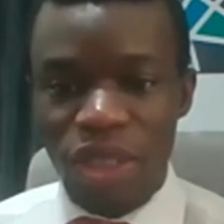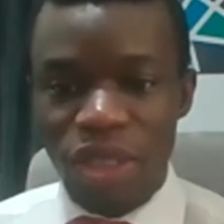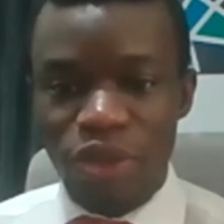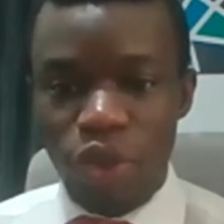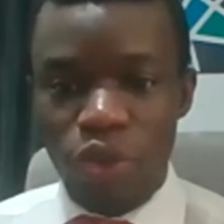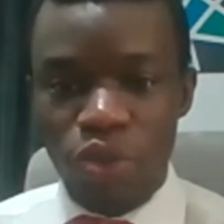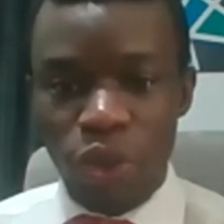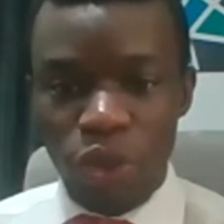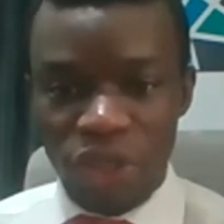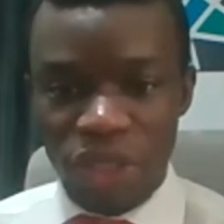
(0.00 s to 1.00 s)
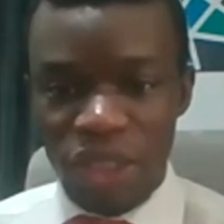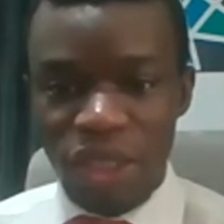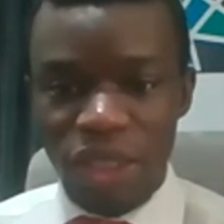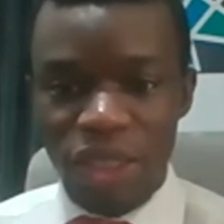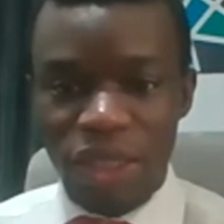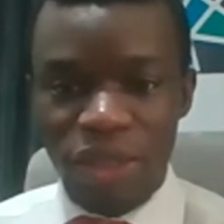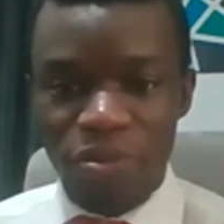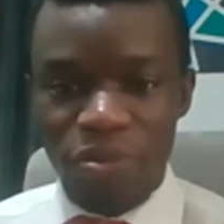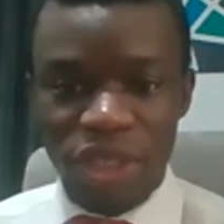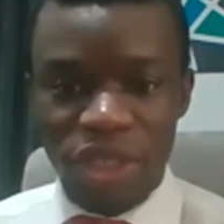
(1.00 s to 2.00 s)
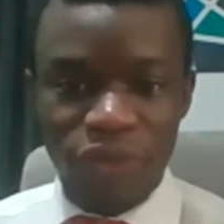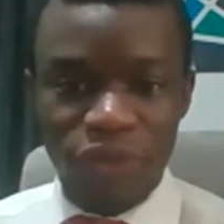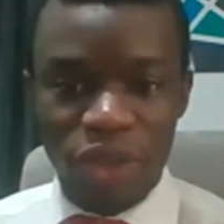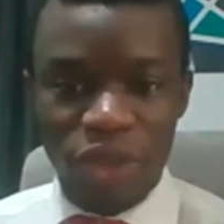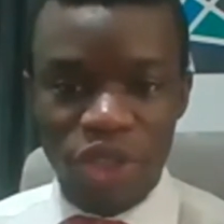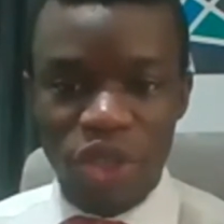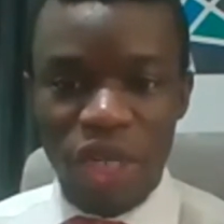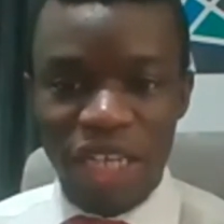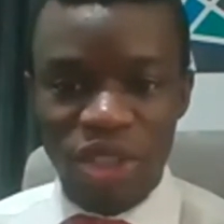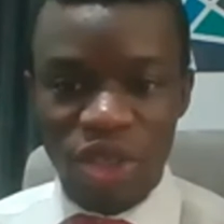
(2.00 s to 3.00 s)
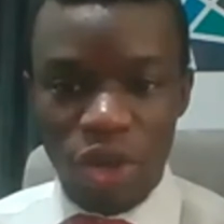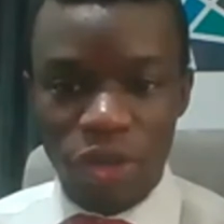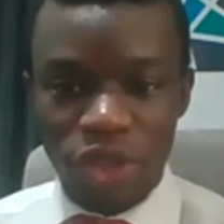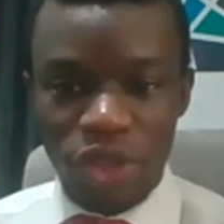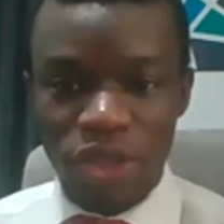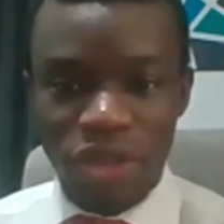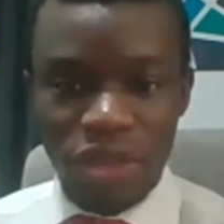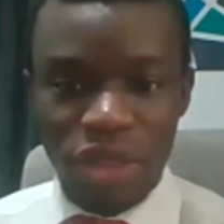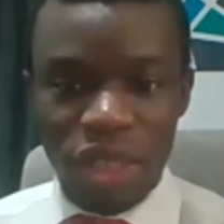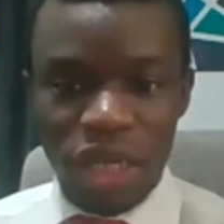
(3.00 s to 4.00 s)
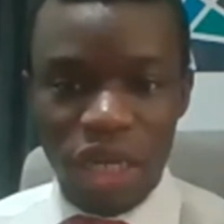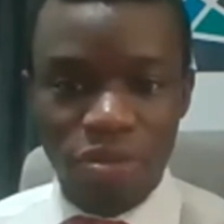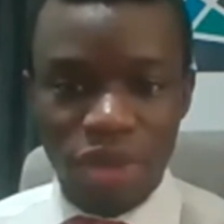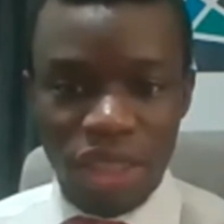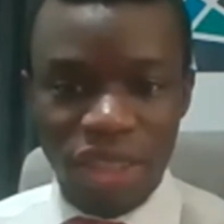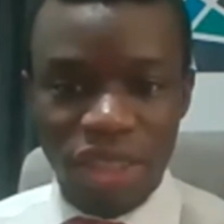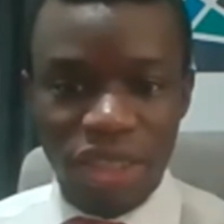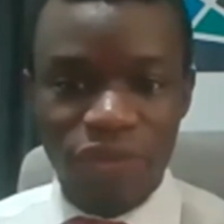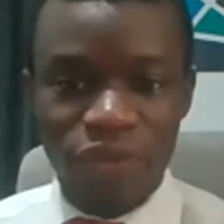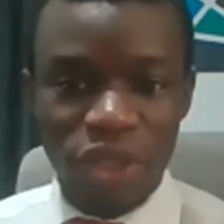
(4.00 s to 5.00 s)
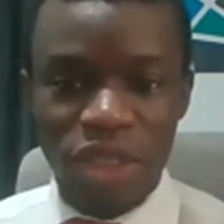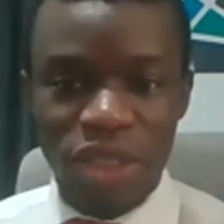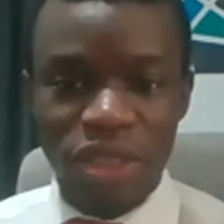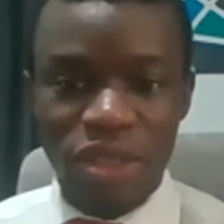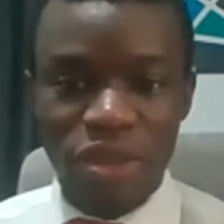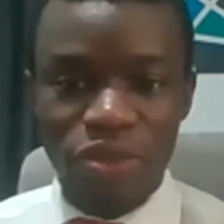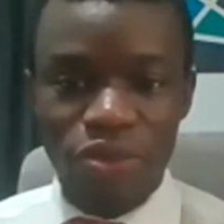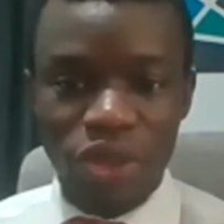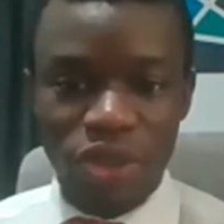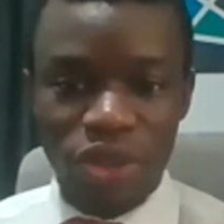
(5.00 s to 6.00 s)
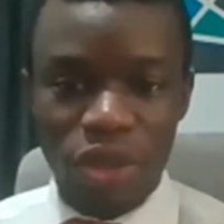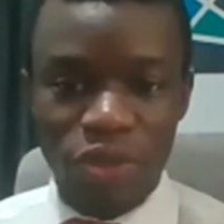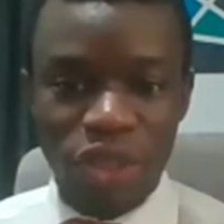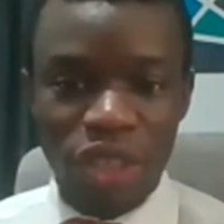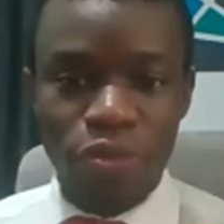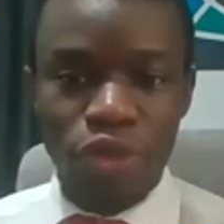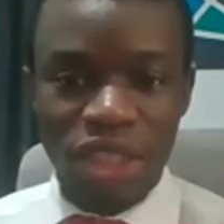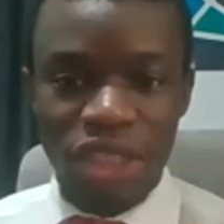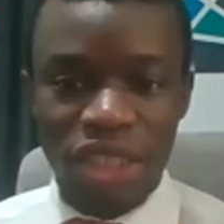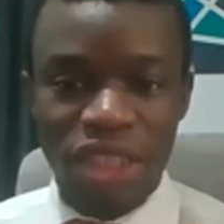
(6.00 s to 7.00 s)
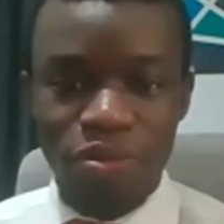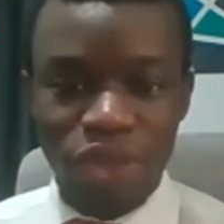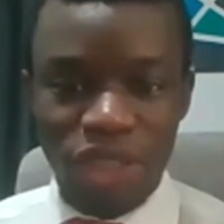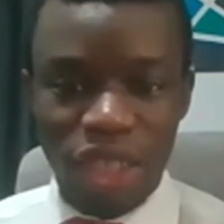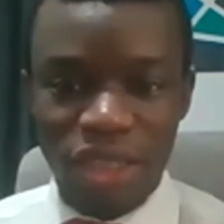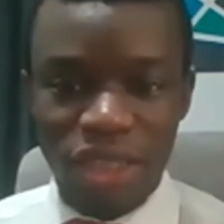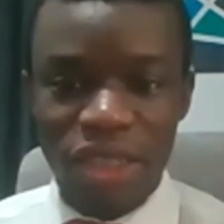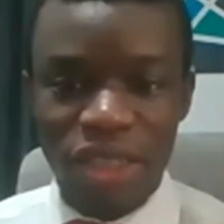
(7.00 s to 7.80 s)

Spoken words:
So you're seeing, even based on last auction, the 364 days was almost approaching 3%.